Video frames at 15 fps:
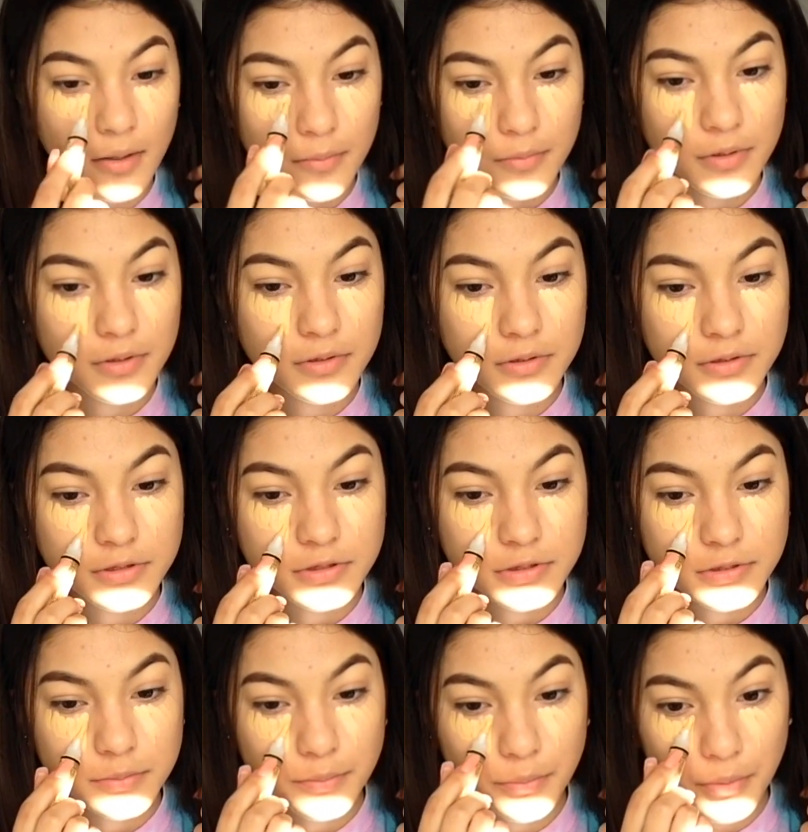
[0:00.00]
I'm gonna
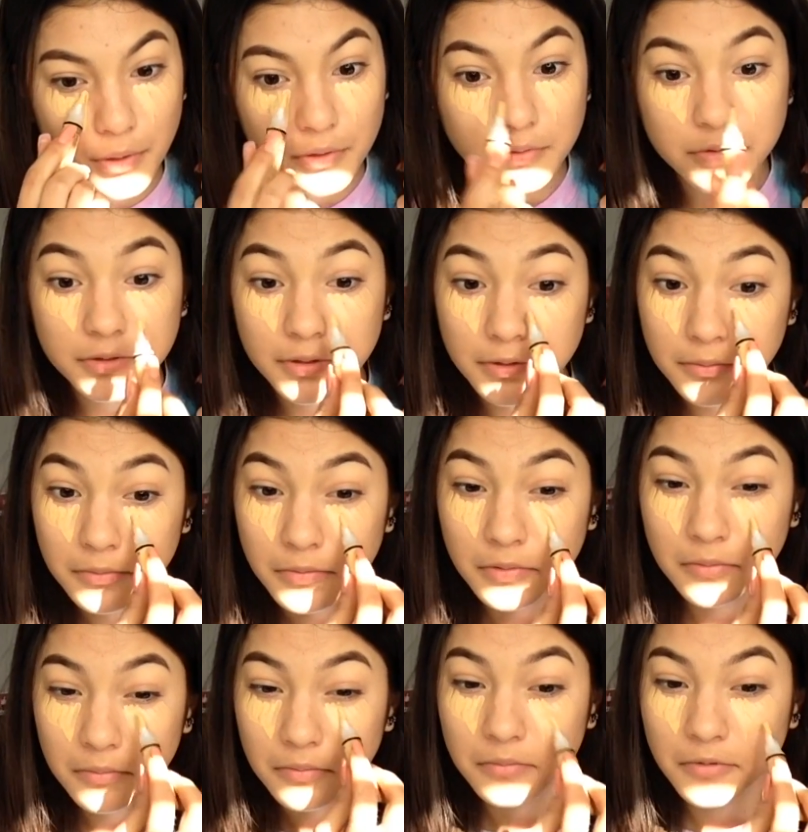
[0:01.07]
just borrow some.
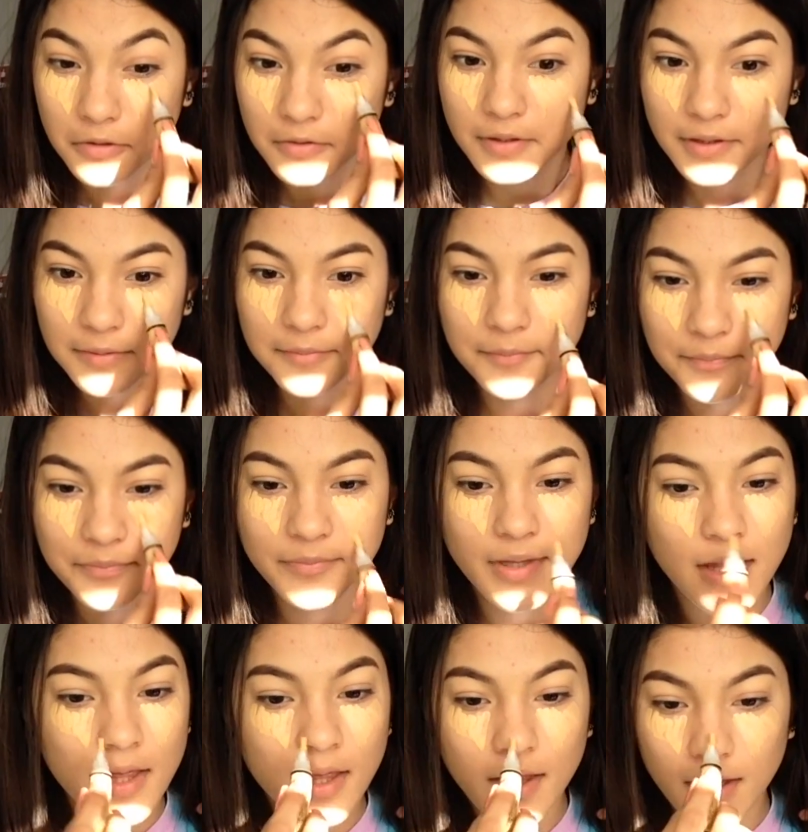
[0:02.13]
Okay.
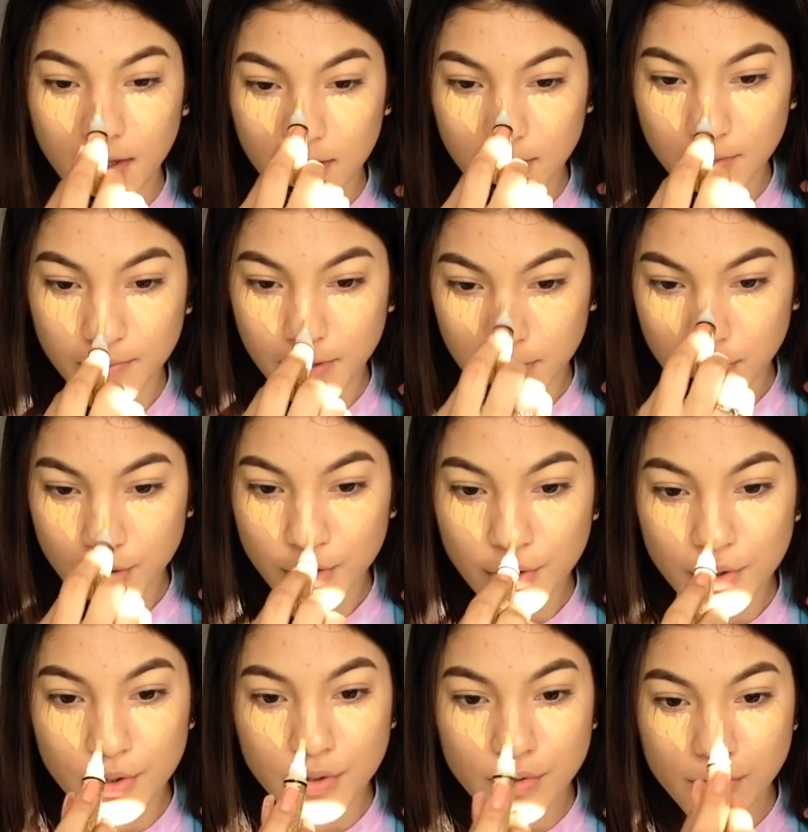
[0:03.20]
And on my
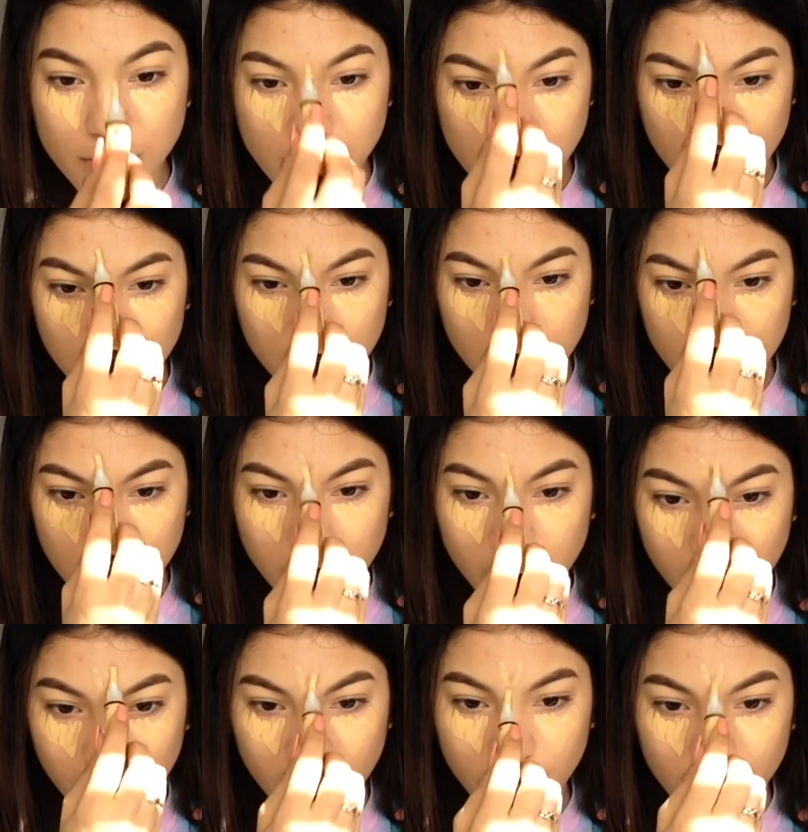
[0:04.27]
nose, on
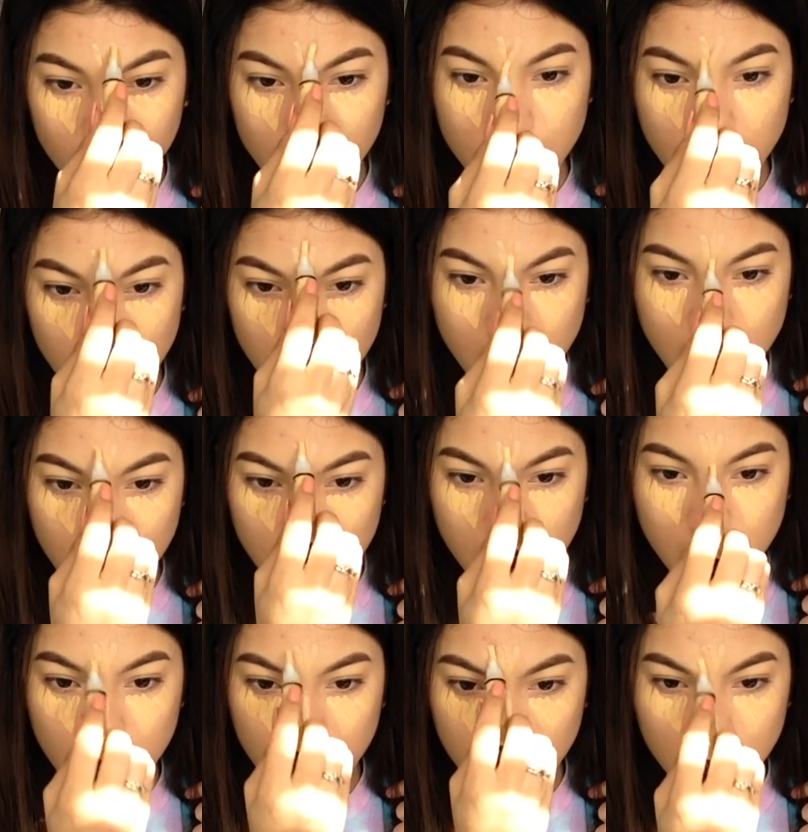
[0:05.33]
my
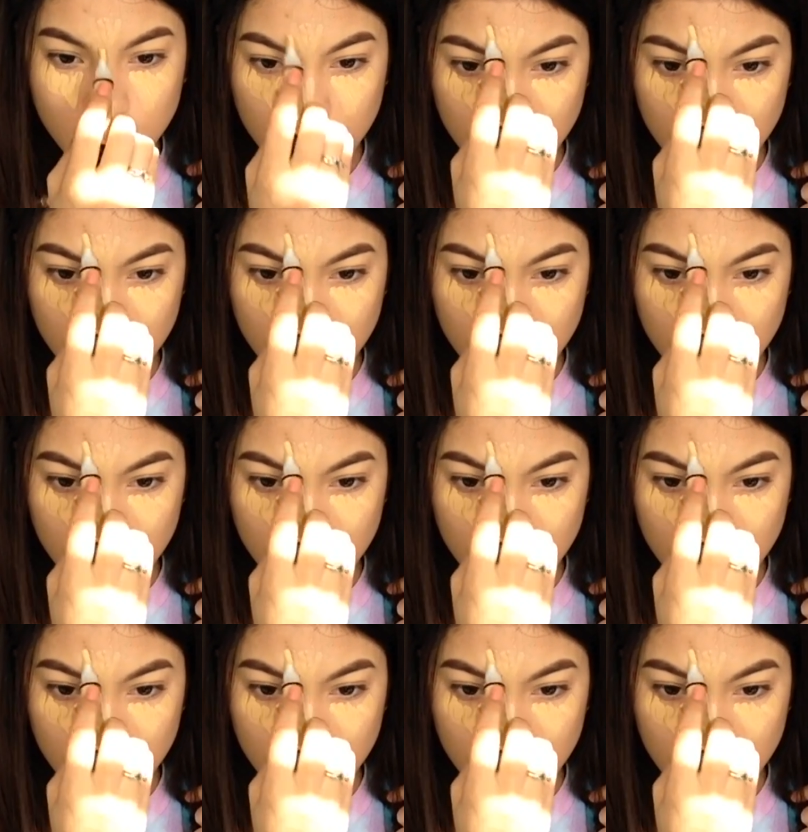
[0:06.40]
forehead.